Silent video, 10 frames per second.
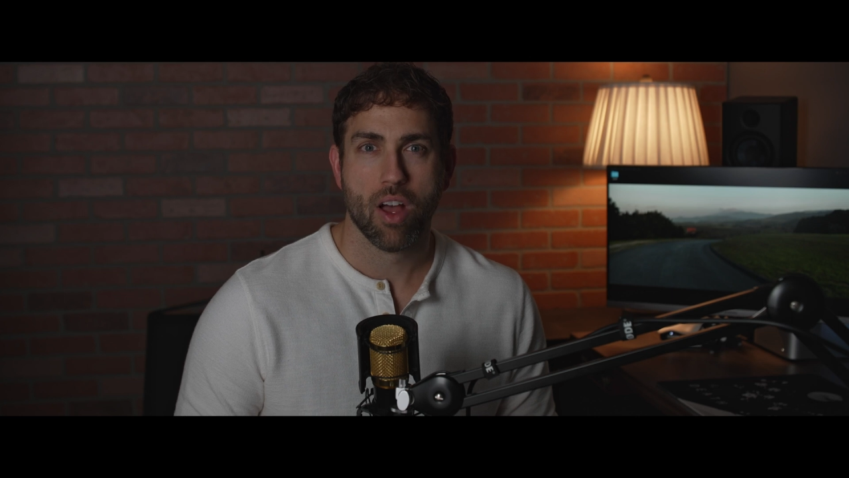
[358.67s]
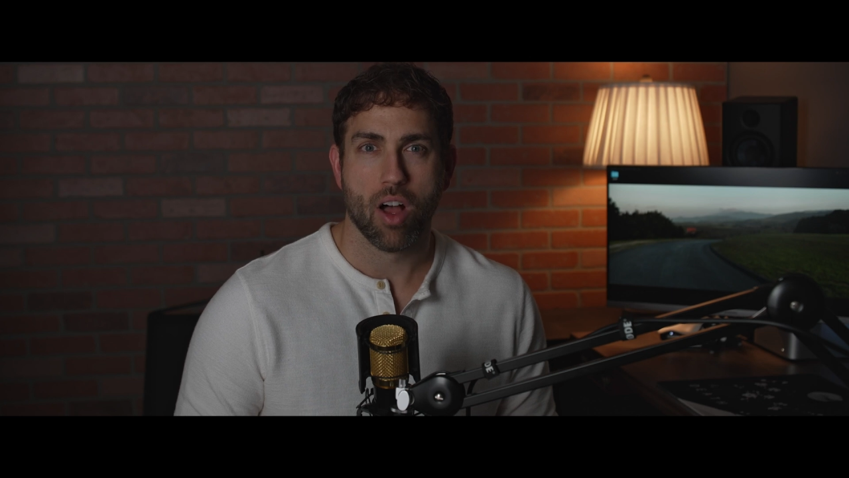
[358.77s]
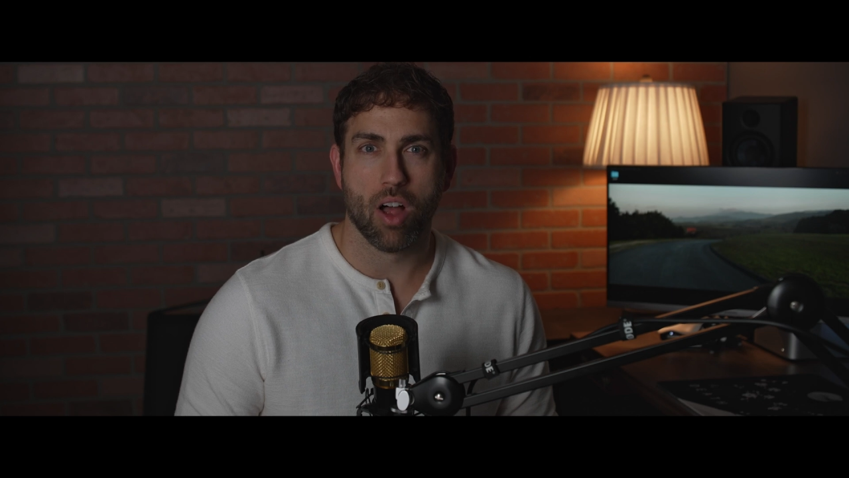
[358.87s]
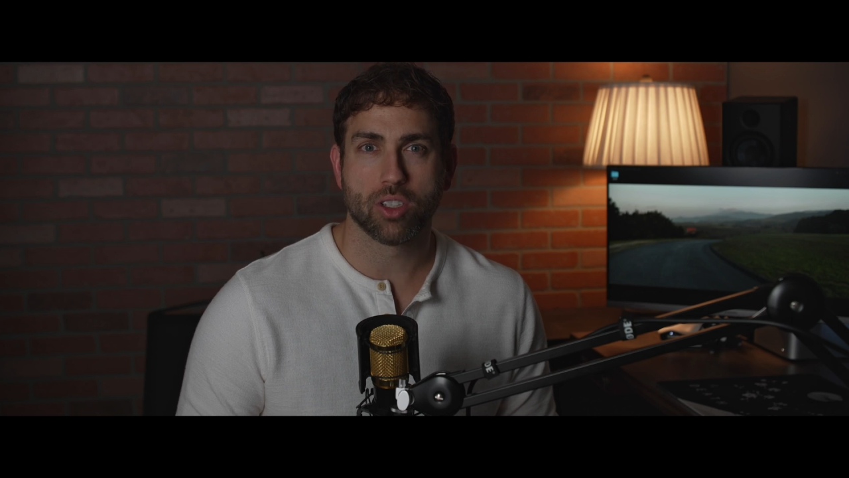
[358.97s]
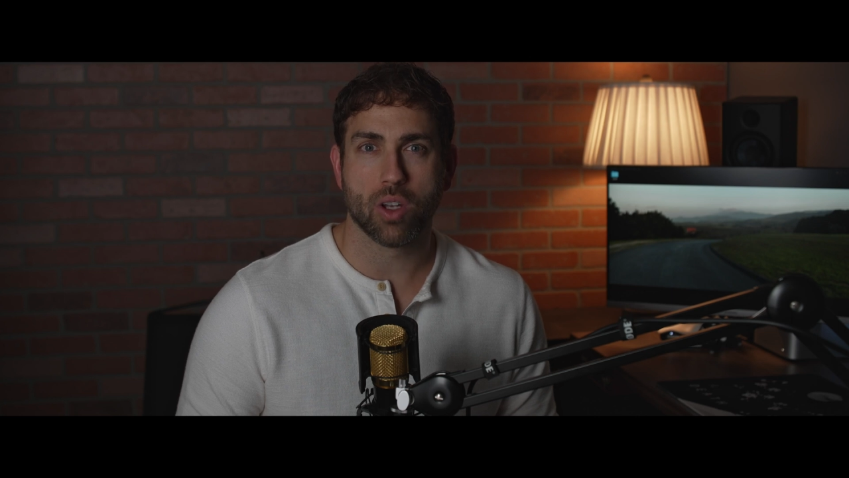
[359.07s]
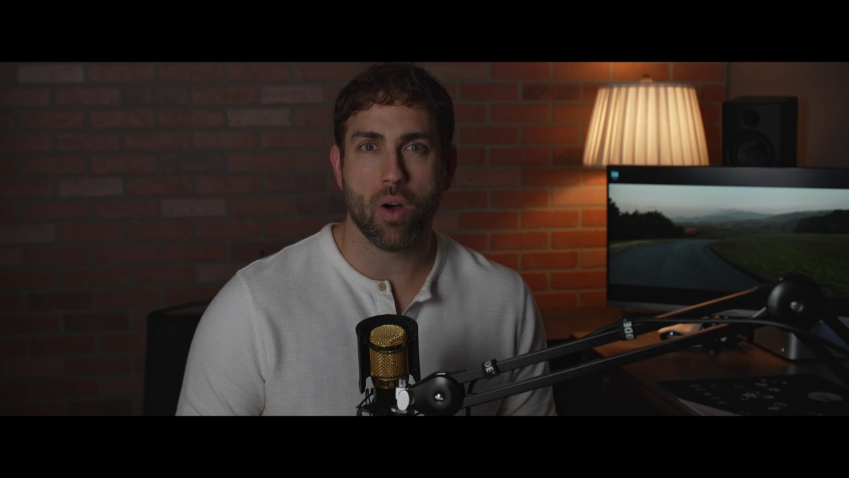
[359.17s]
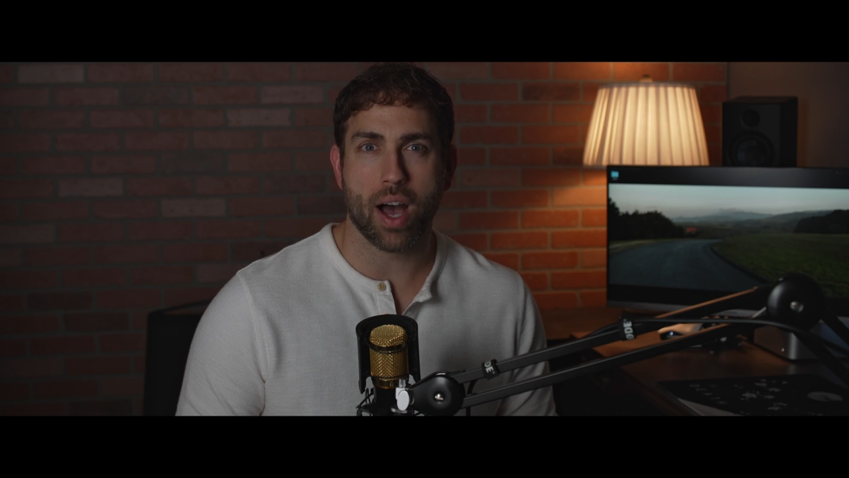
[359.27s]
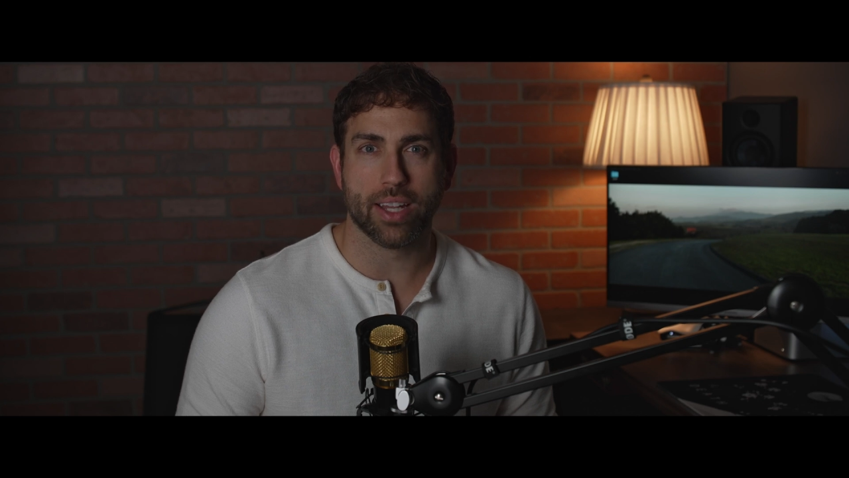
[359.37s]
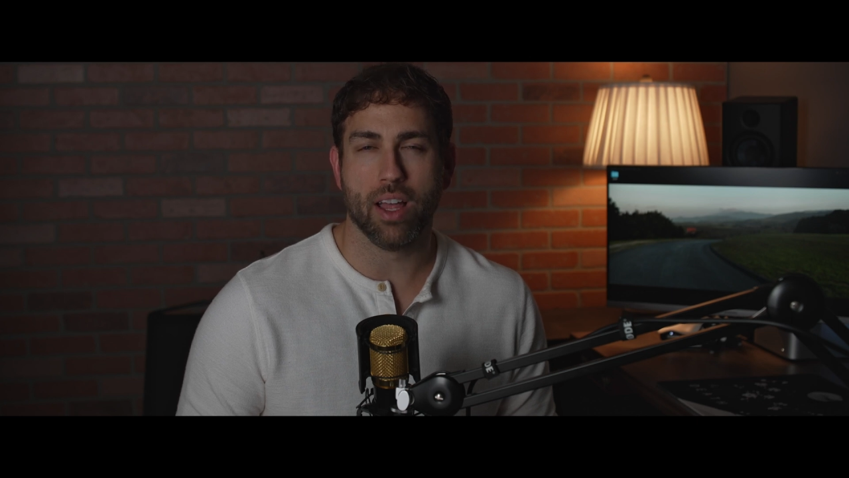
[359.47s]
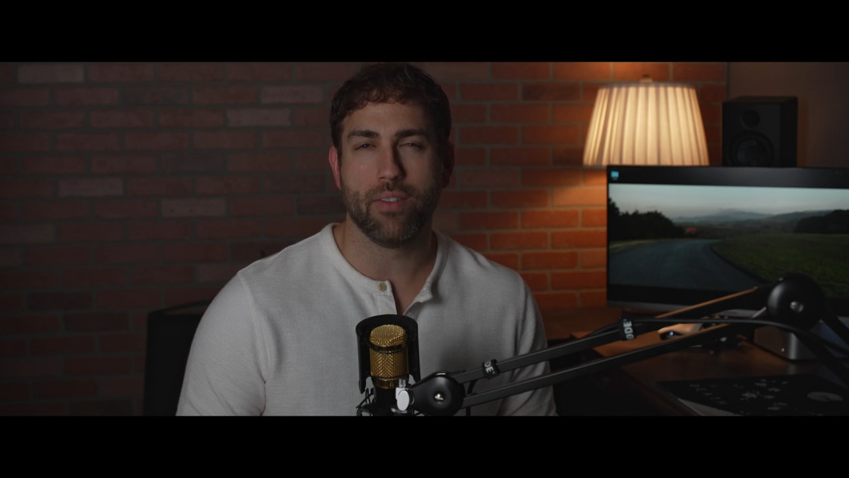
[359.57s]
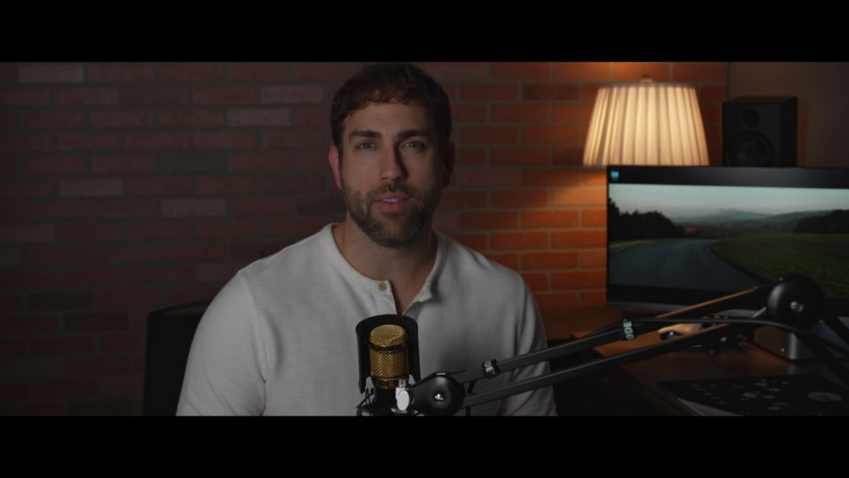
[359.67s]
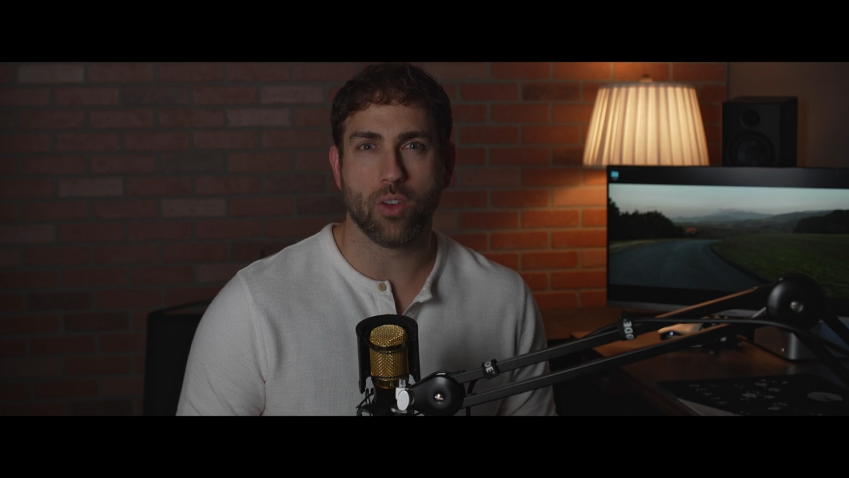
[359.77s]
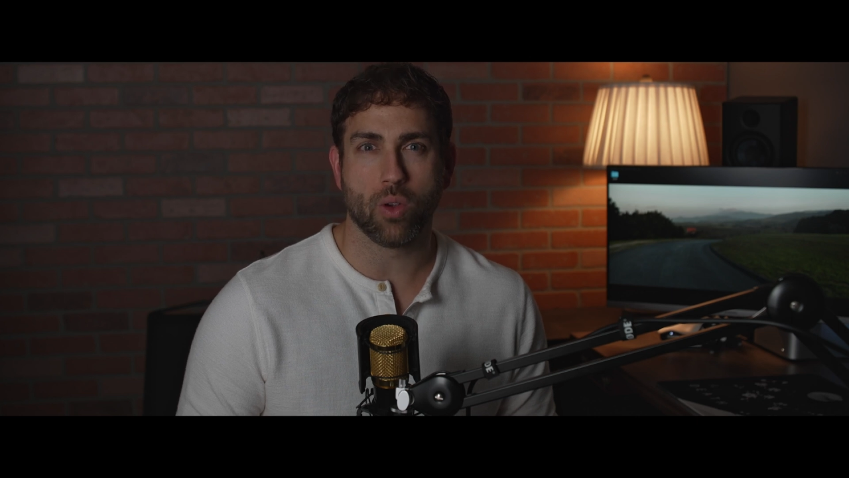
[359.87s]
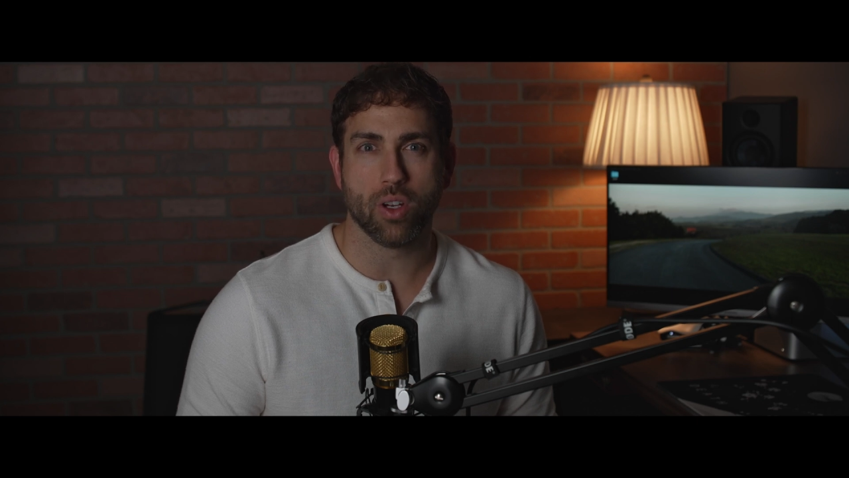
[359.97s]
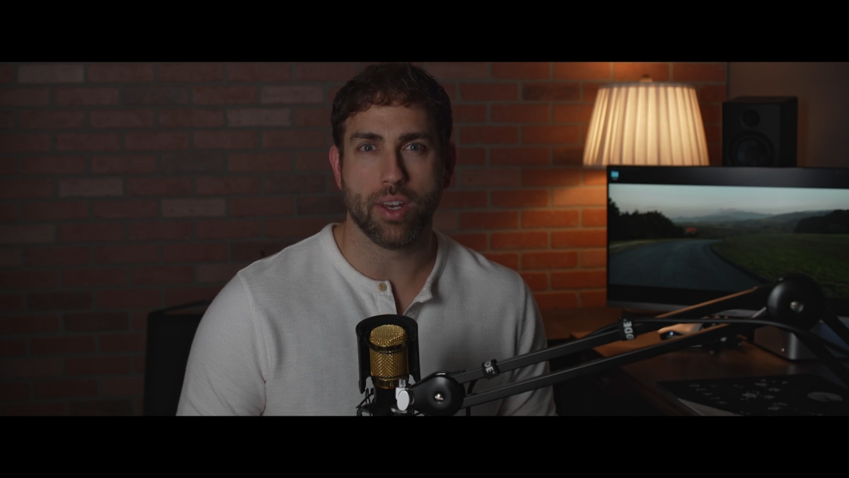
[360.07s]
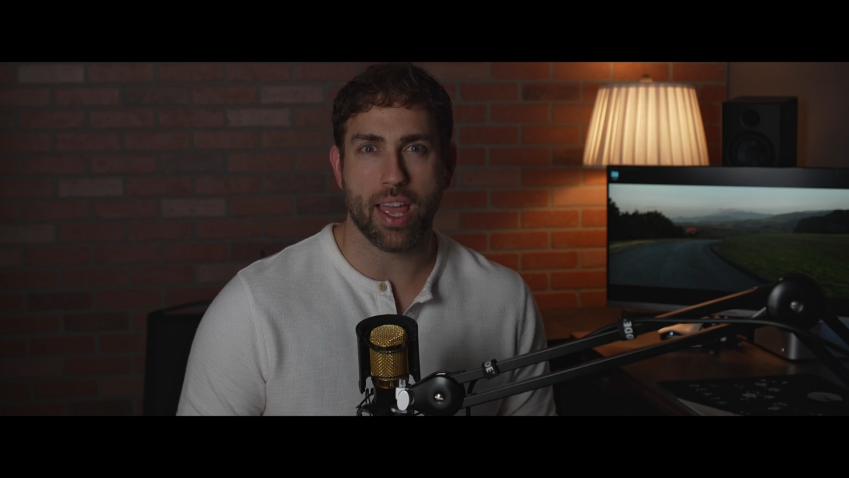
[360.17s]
Also, I'd love it if you could